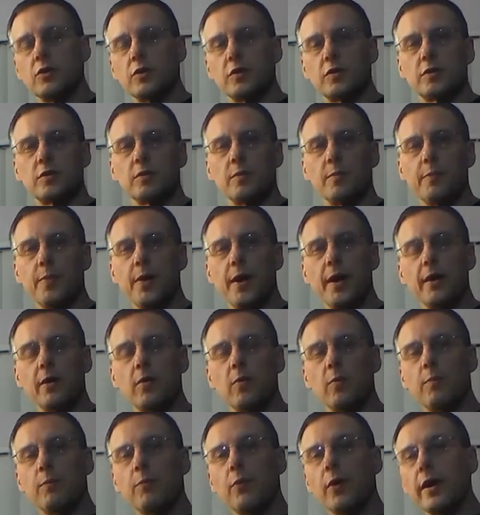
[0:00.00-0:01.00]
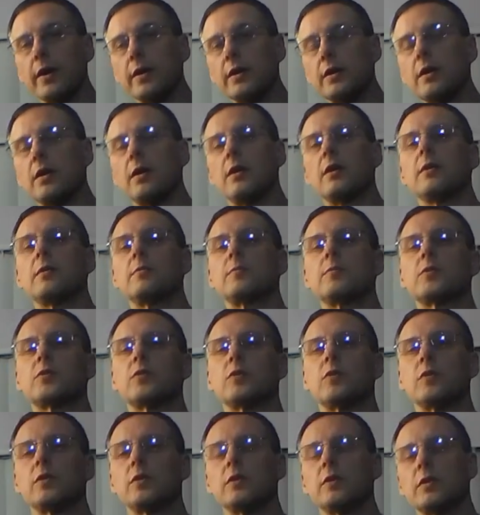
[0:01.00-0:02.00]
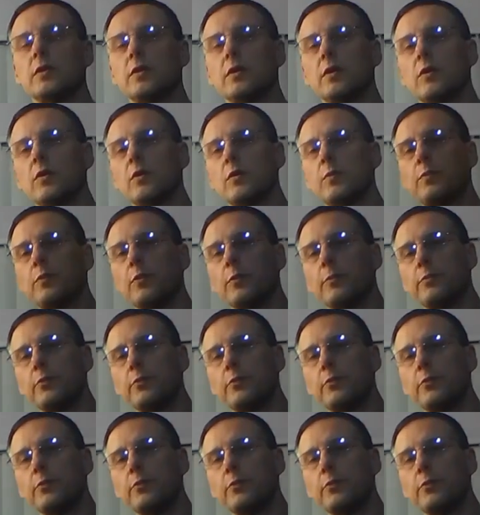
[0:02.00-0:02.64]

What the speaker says: just some panko breadcrumbs or